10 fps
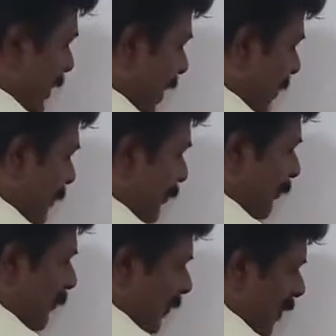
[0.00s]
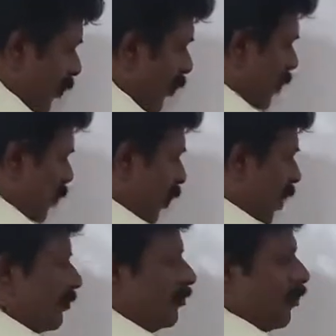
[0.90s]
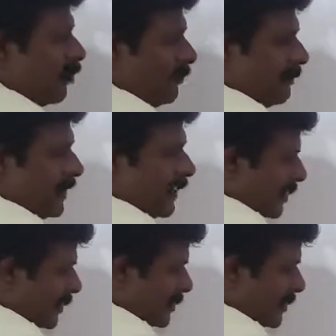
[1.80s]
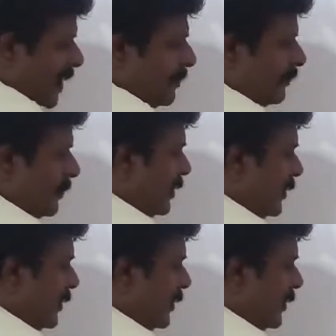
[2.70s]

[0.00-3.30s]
M equal to what will be there under this m?